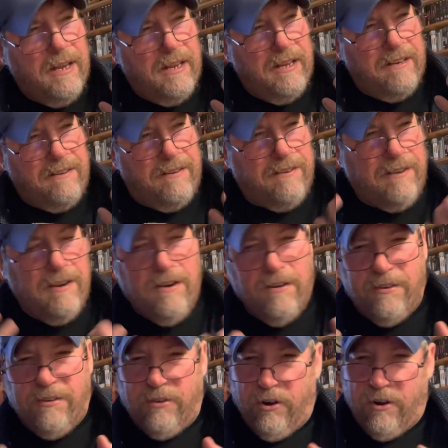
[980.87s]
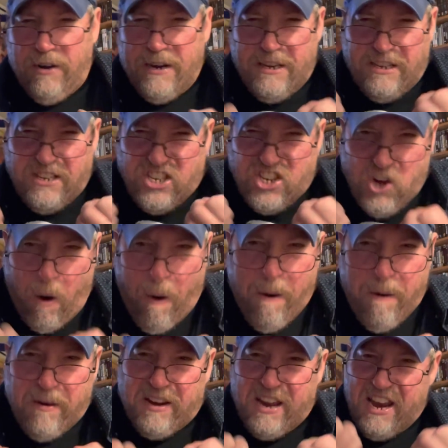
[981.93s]
sinister and
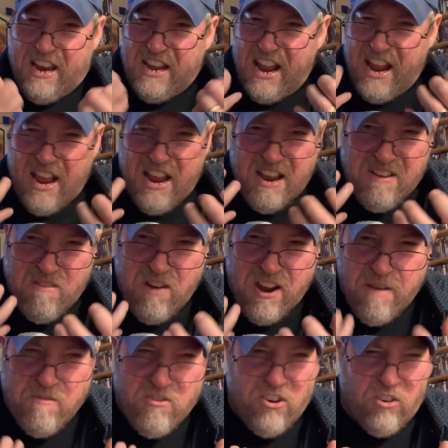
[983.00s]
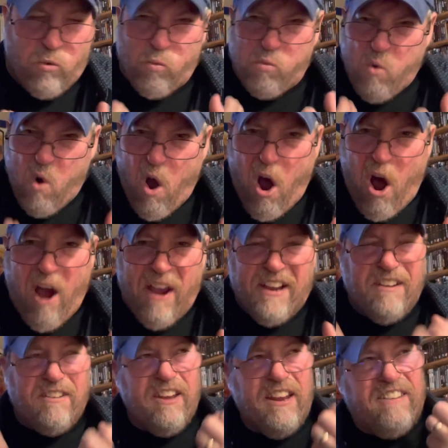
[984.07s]
dark and just raw.
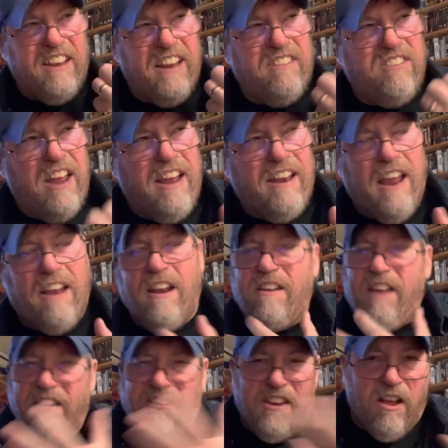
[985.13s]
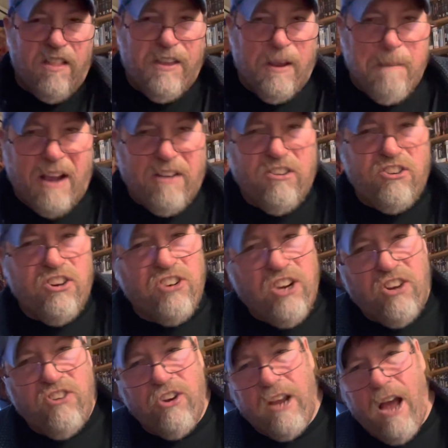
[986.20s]
It's that's the other thing, man.
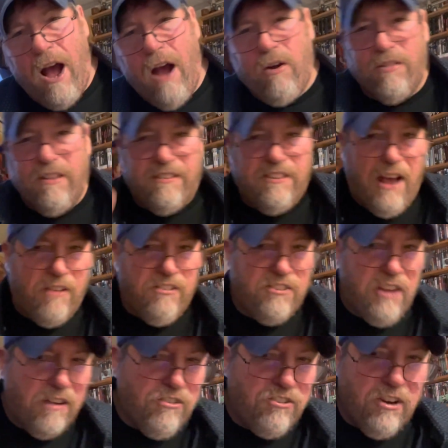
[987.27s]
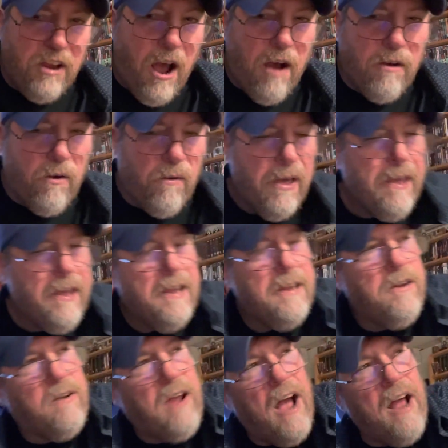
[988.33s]
Chicago, the South Side of Chicago,
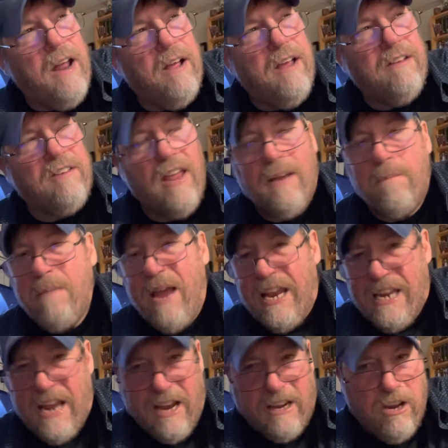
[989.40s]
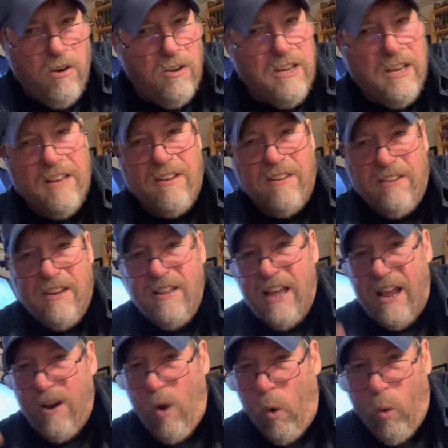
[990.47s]
you kind of, it's like Maniac, you know, you get to see
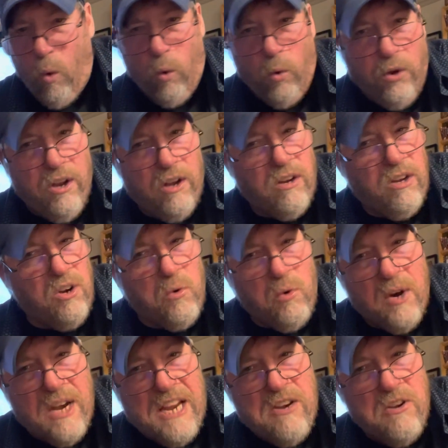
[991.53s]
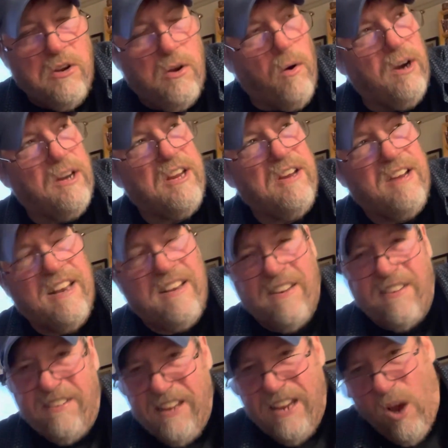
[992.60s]
that old gritty New York, you get to
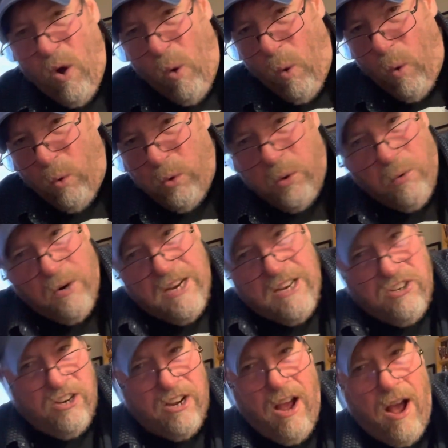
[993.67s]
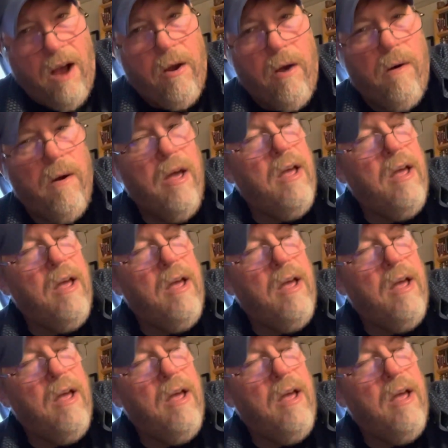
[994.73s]
see old gritty Chicago